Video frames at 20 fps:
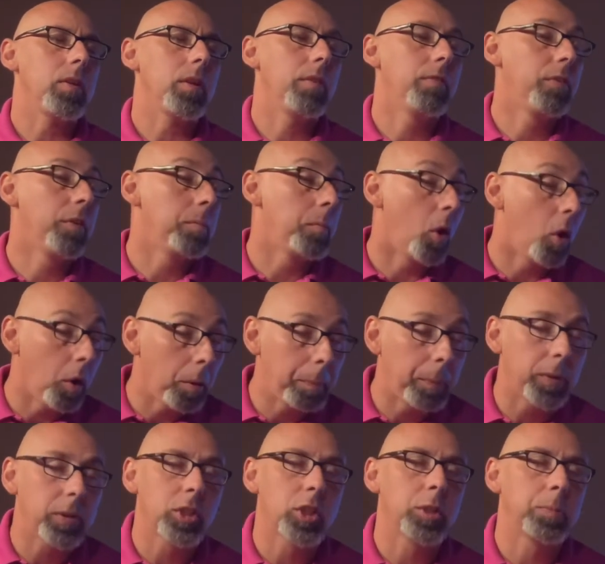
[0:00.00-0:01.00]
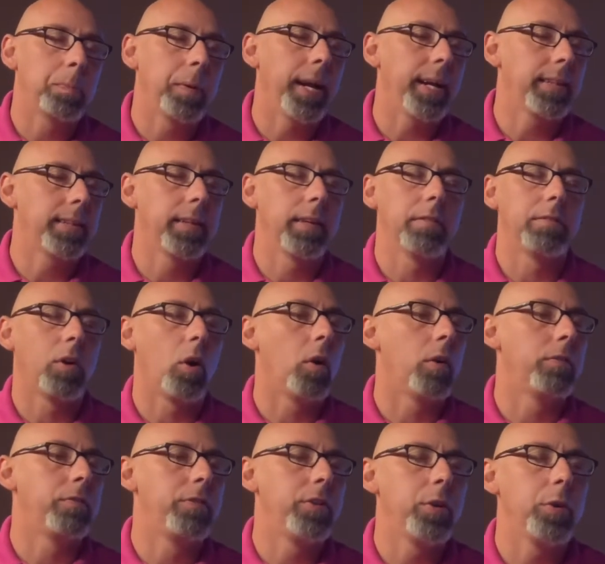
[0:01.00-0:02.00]
from our perspective,
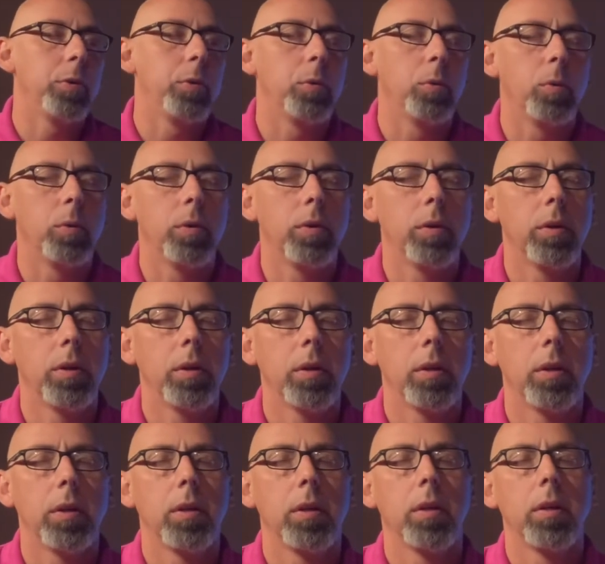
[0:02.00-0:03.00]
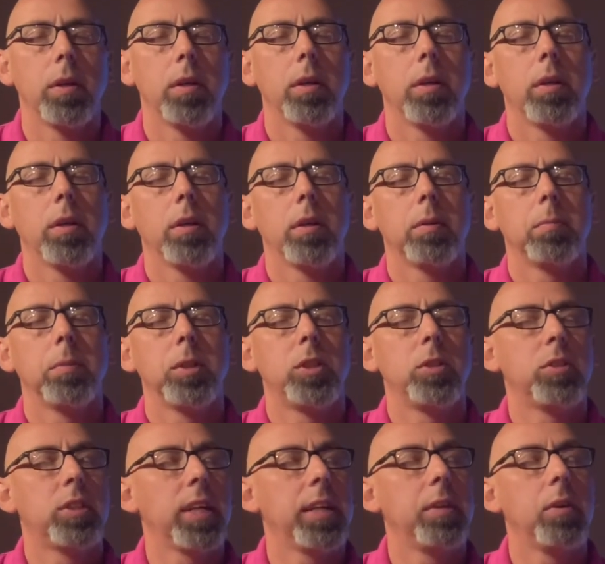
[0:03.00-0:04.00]
our view. But
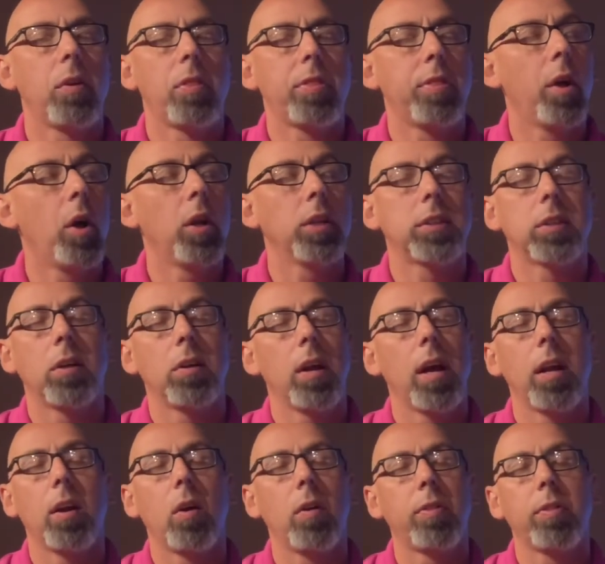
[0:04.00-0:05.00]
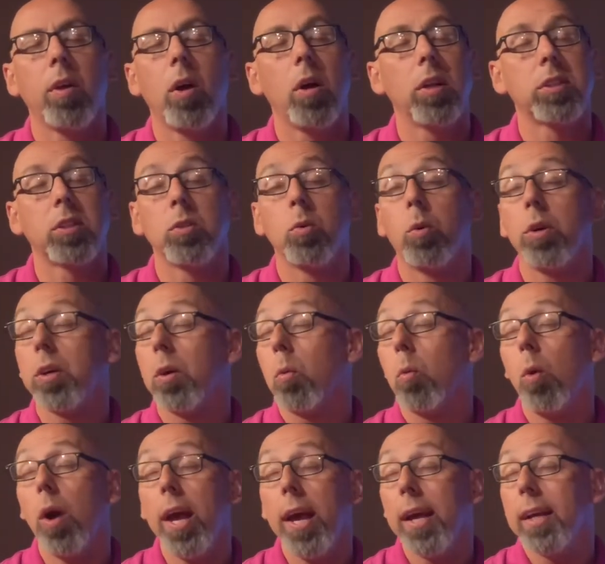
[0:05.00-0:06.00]
you say your thoughts are not our thoughts, nor your
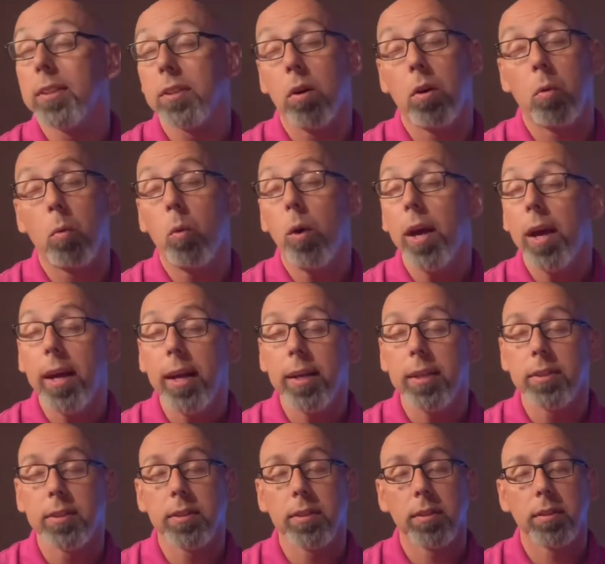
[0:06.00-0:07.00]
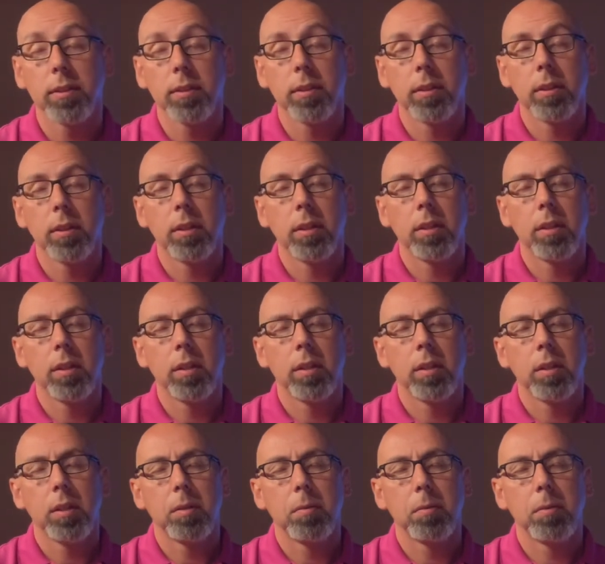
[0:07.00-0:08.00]
ways our ways.
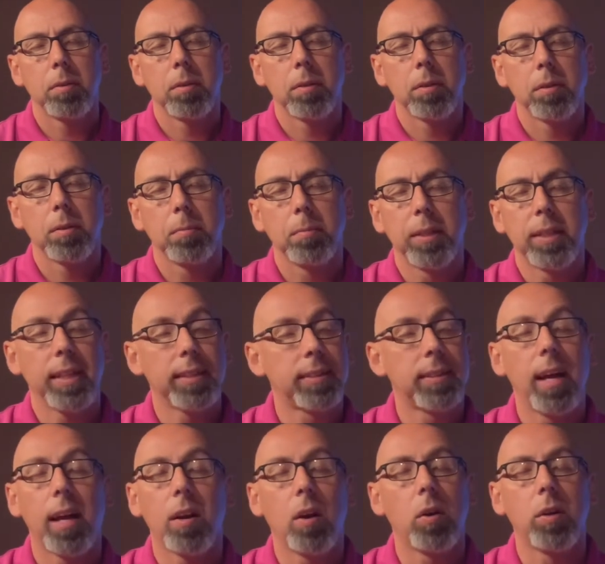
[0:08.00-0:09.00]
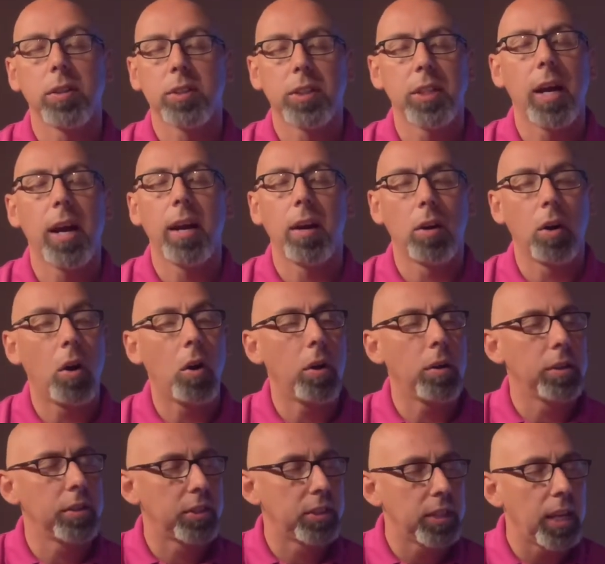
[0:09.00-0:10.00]
But that's not our desire. Our
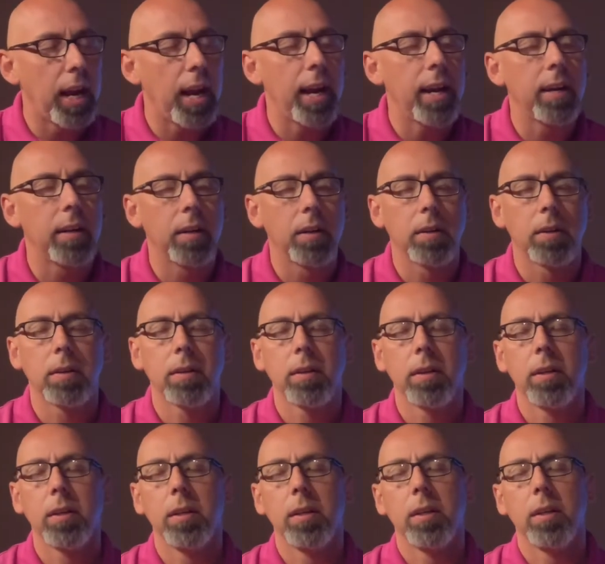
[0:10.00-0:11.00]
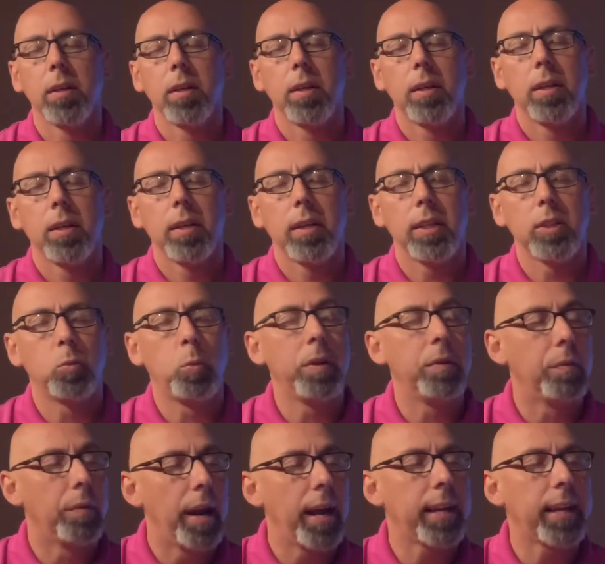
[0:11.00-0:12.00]
desire is we
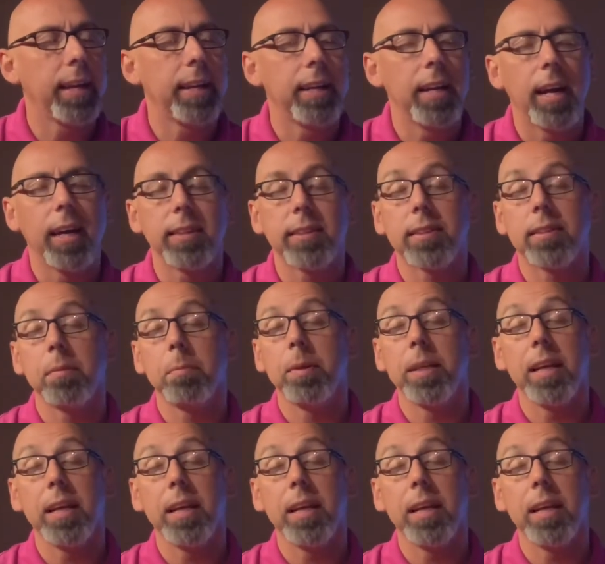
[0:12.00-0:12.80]
recognize to be